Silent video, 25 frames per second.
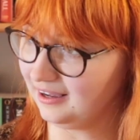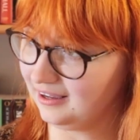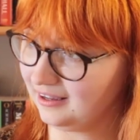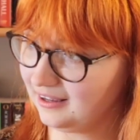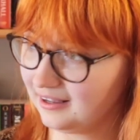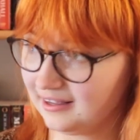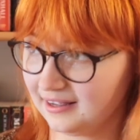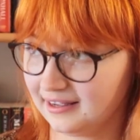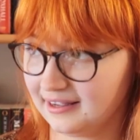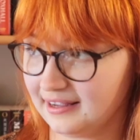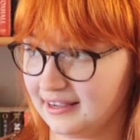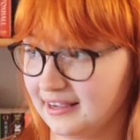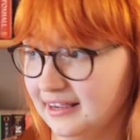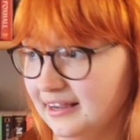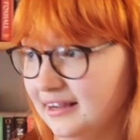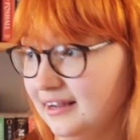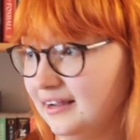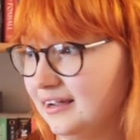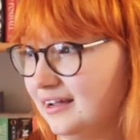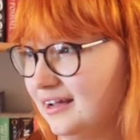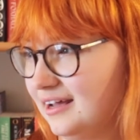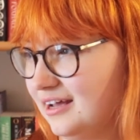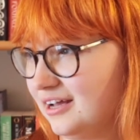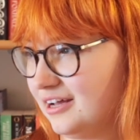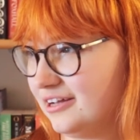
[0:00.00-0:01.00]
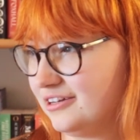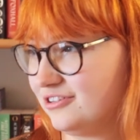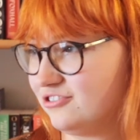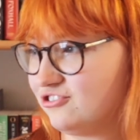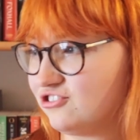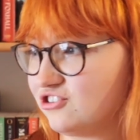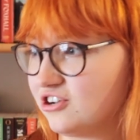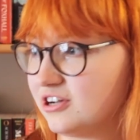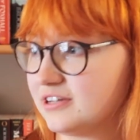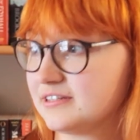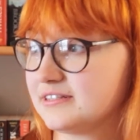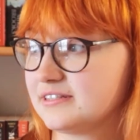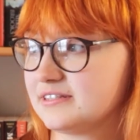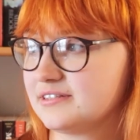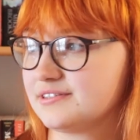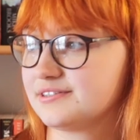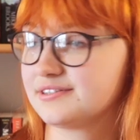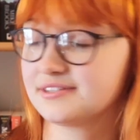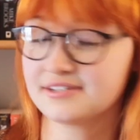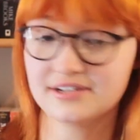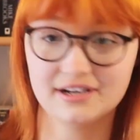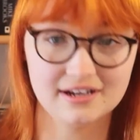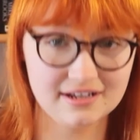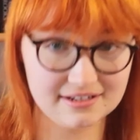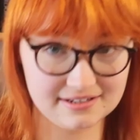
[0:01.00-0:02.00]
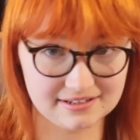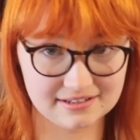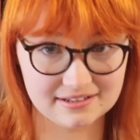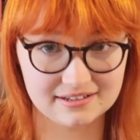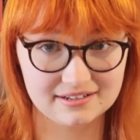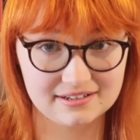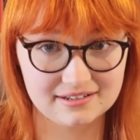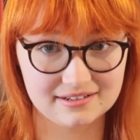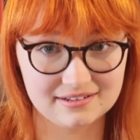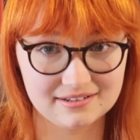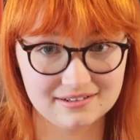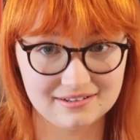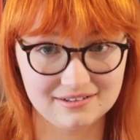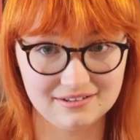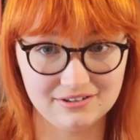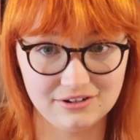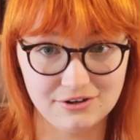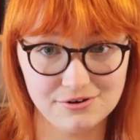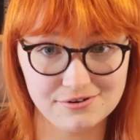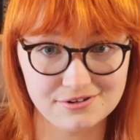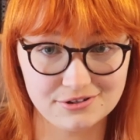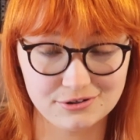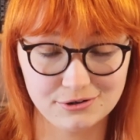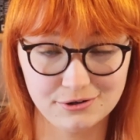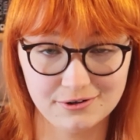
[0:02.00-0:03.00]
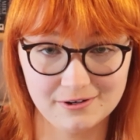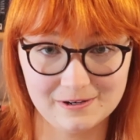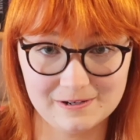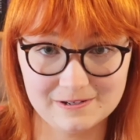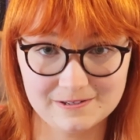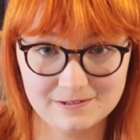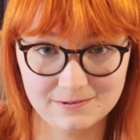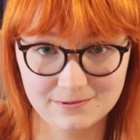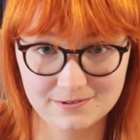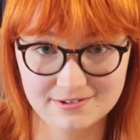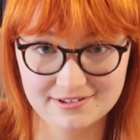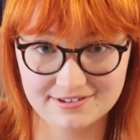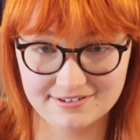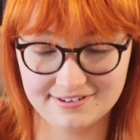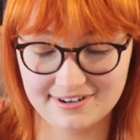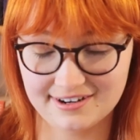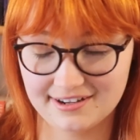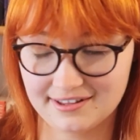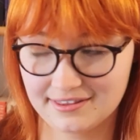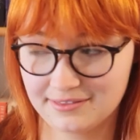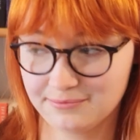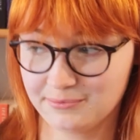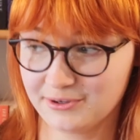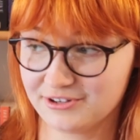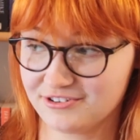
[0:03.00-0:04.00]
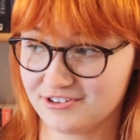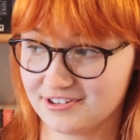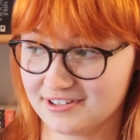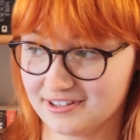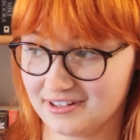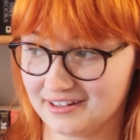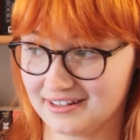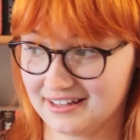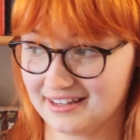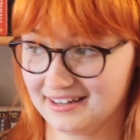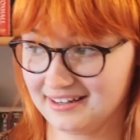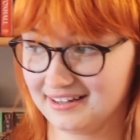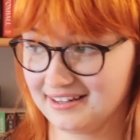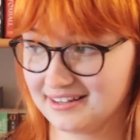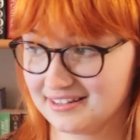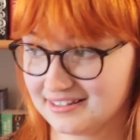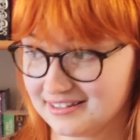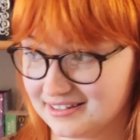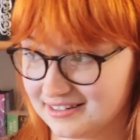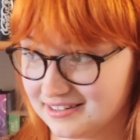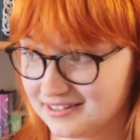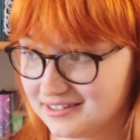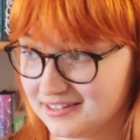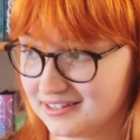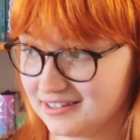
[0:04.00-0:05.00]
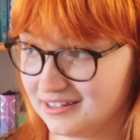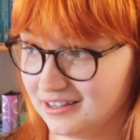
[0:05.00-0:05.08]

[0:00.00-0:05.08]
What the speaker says: I just started Notorious Sorcerer, which is on that list.